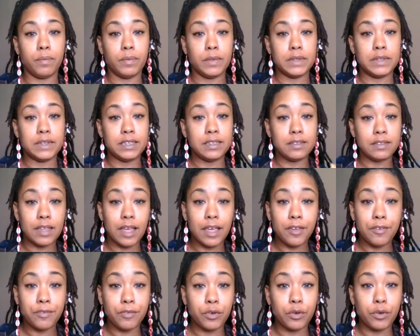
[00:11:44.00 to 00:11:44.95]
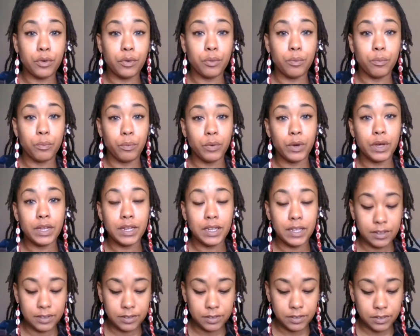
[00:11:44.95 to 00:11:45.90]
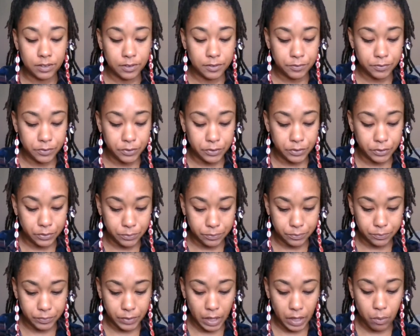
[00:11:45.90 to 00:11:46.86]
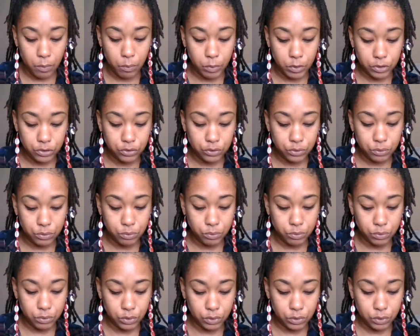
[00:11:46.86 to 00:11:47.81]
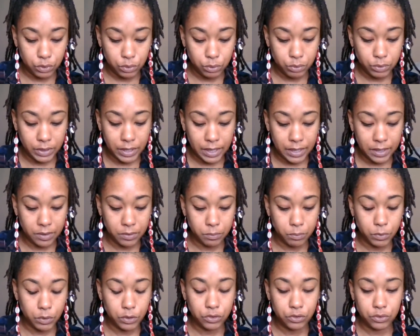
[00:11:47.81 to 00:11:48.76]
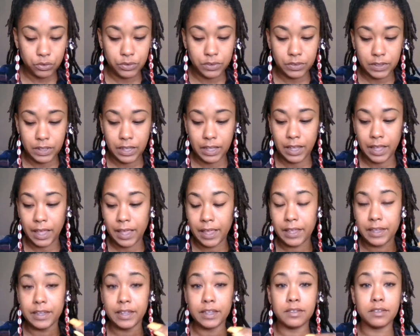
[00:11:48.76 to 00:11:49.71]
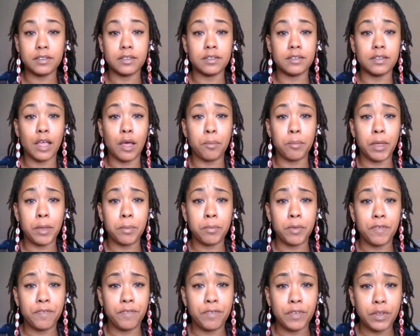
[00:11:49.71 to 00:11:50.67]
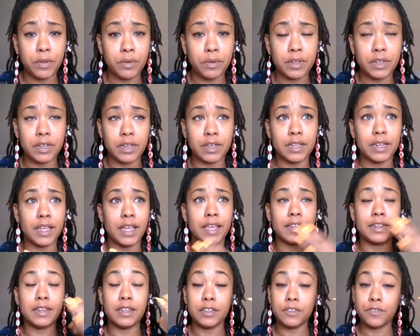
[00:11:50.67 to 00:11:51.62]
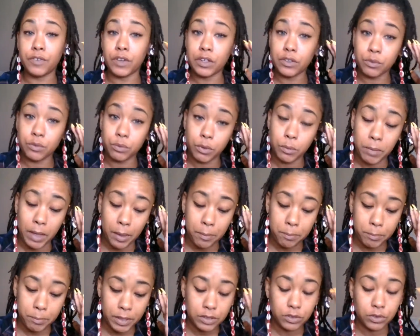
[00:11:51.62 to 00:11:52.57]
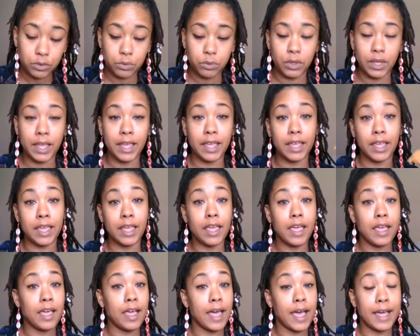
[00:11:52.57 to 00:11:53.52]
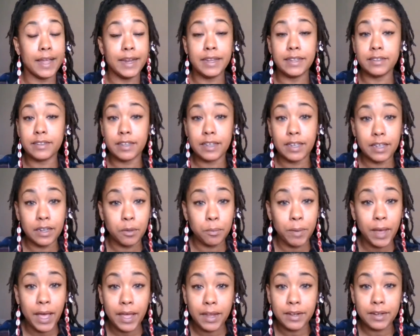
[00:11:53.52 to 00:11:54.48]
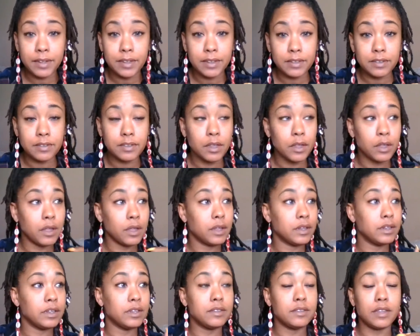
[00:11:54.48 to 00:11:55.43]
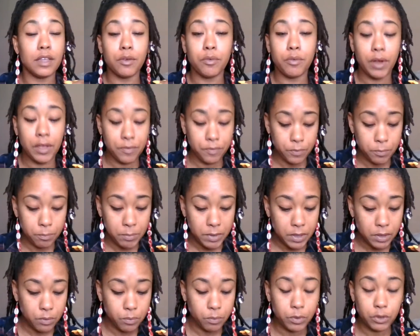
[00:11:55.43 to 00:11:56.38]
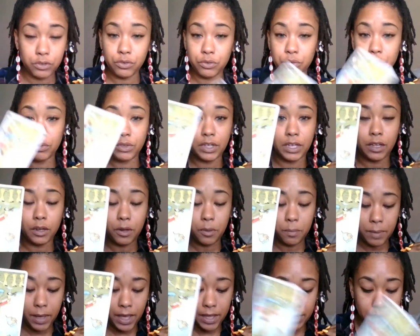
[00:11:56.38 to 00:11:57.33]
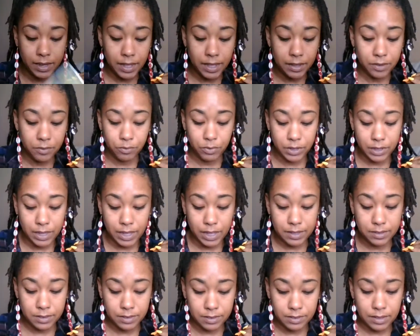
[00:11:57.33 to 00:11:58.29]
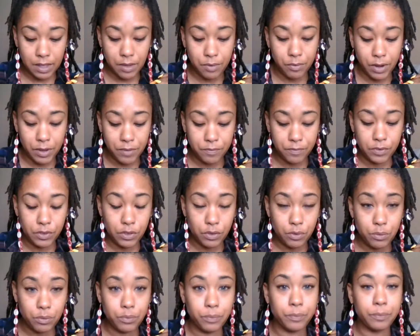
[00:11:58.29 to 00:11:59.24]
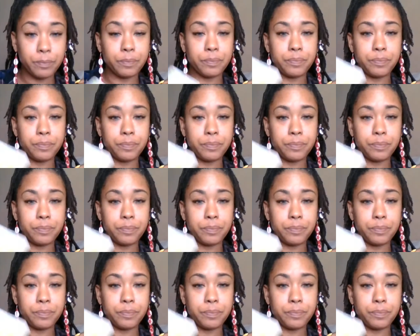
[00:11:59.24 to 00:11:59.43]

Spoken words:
decipher what is good for you. And once you do that, once you say, hey, this does not make me feel good, hey, this fucks with my mental, hey, I need to get up out of this ain't right for me. Once you get up out of that and realize it's not right for you,